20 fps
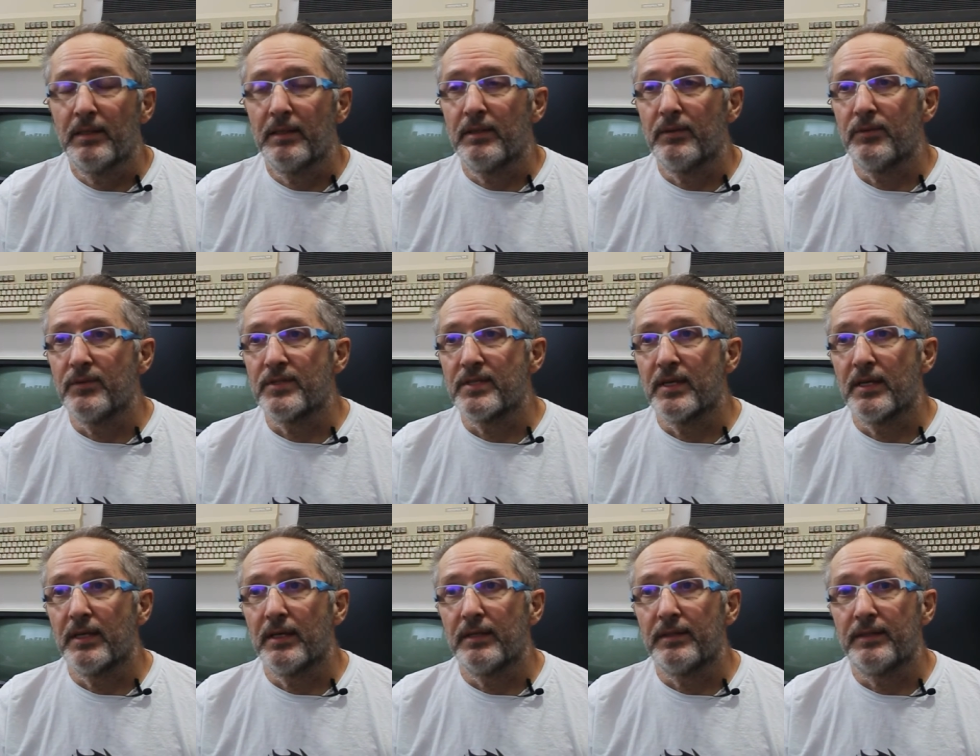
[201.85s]
It was
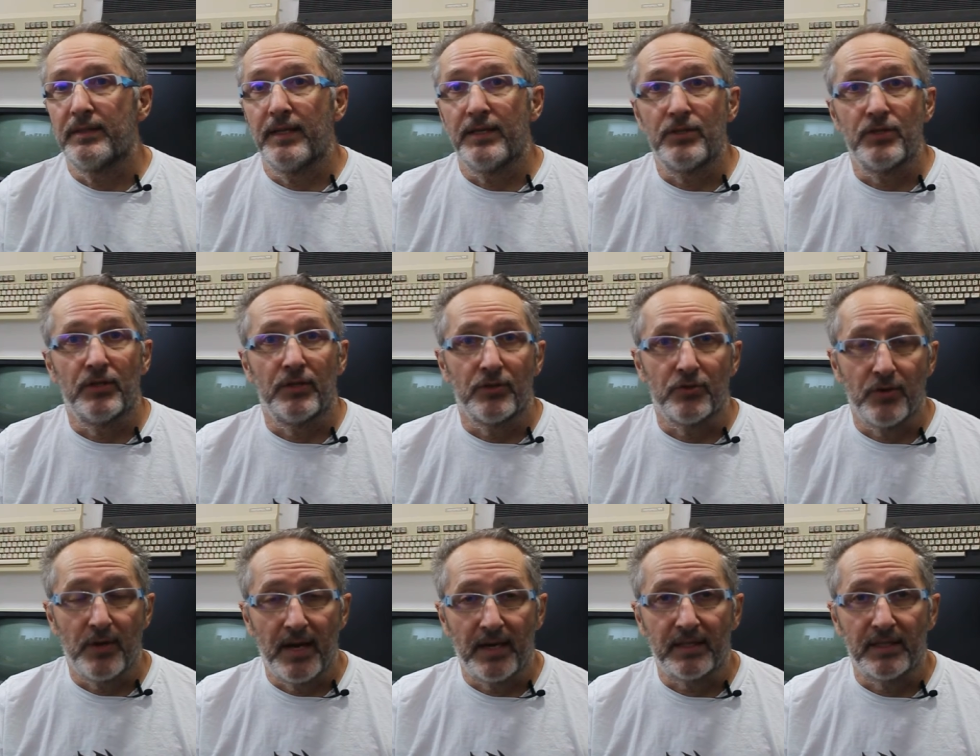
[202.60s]
a digital
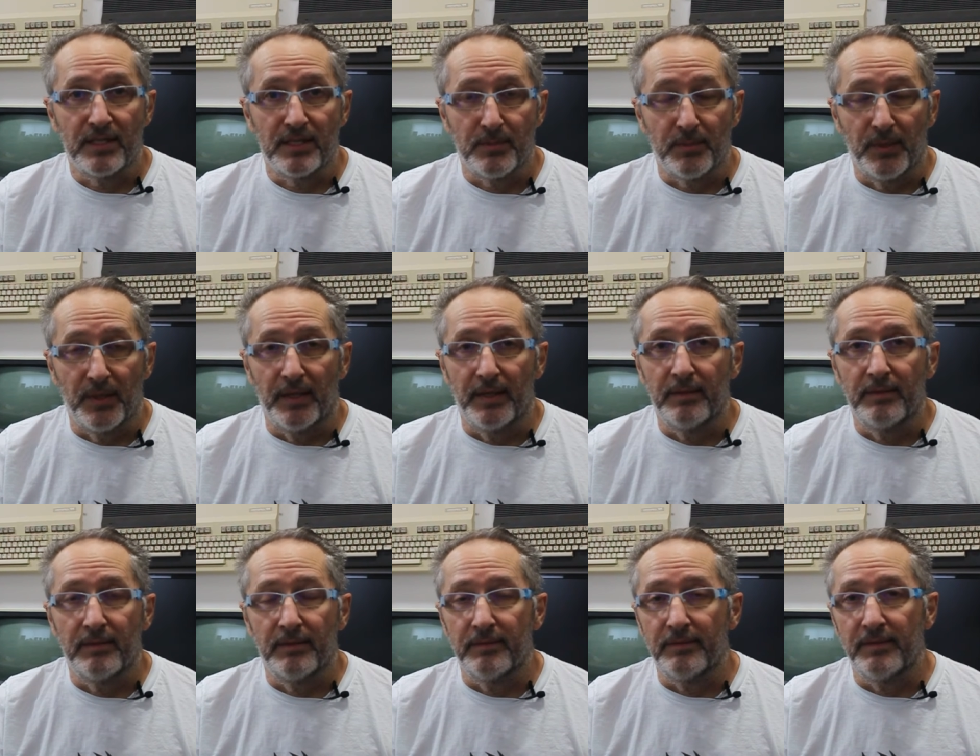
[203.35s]
track display,
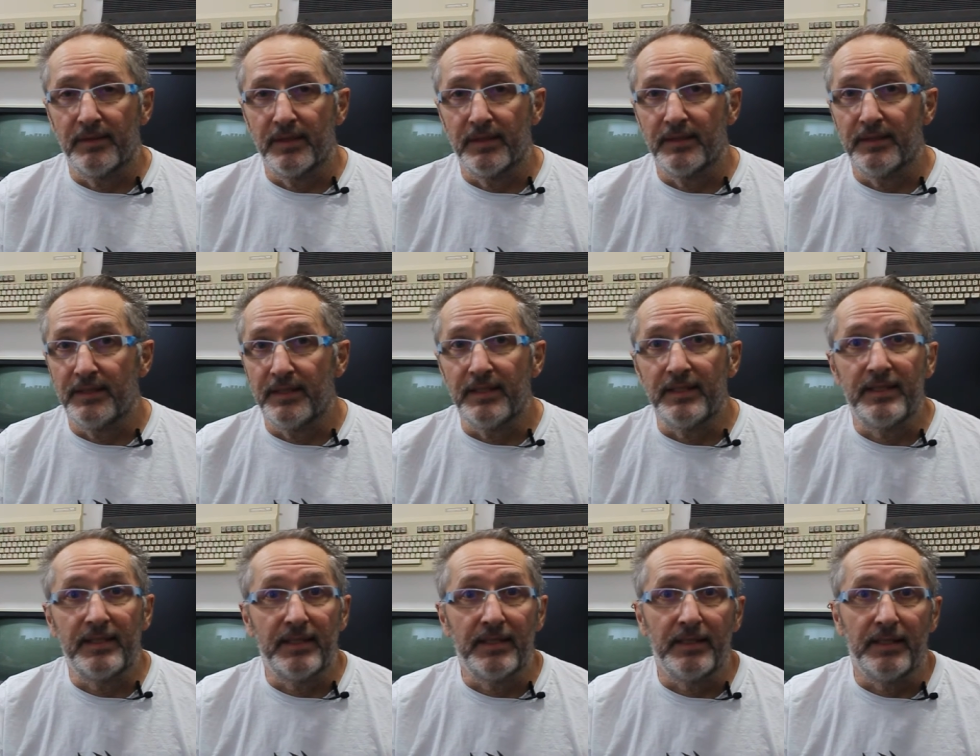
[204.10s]
the
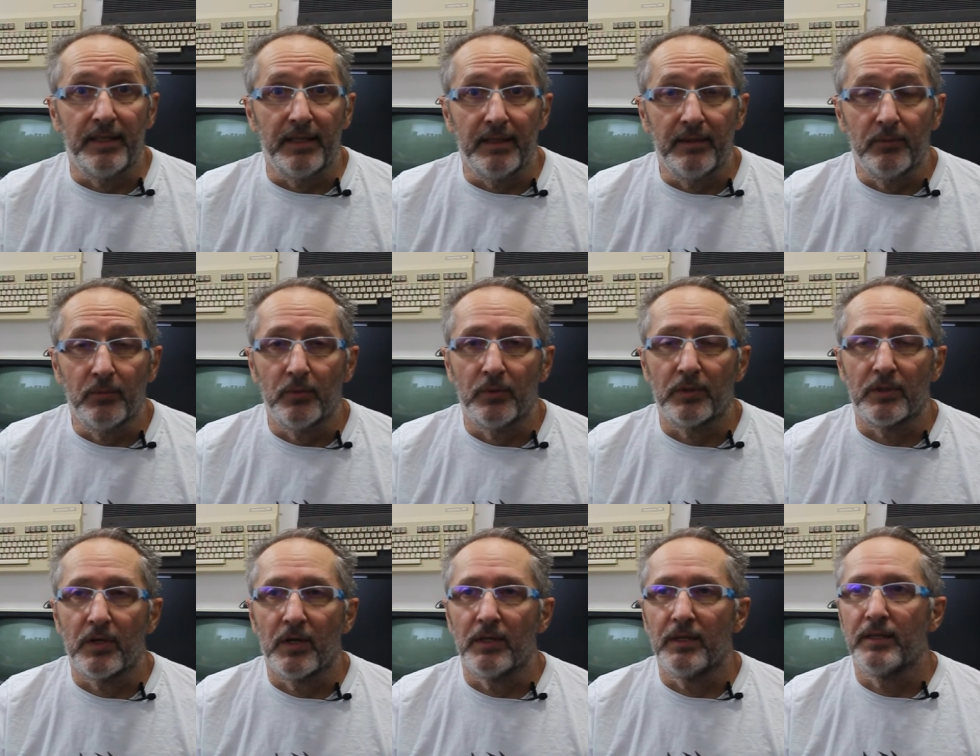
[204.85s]
DTD we'll
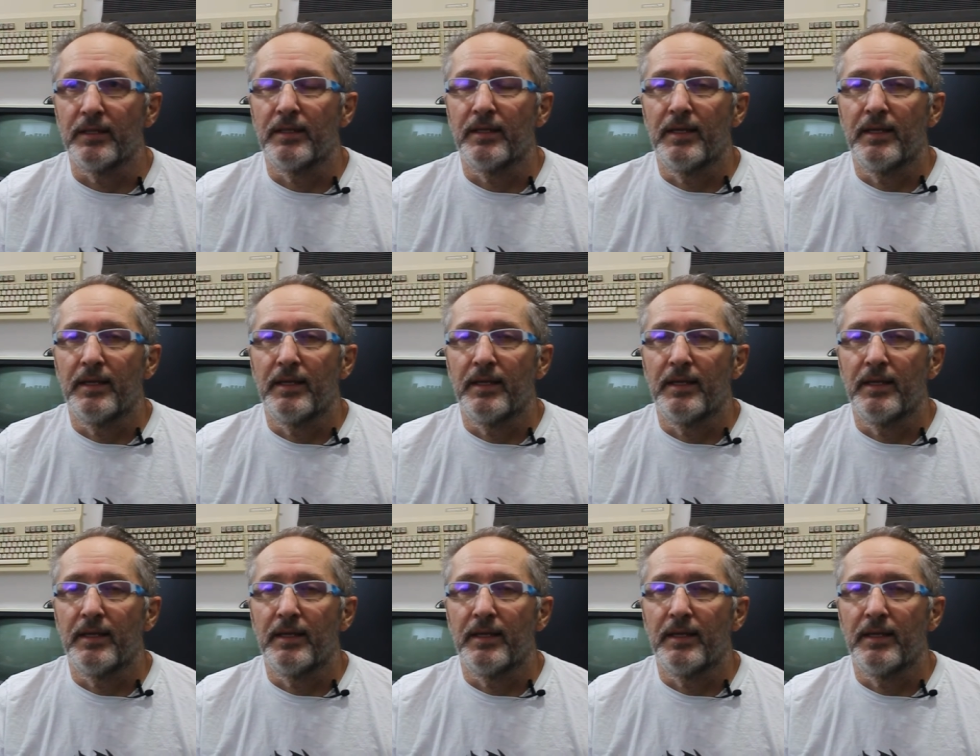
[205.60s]
call it,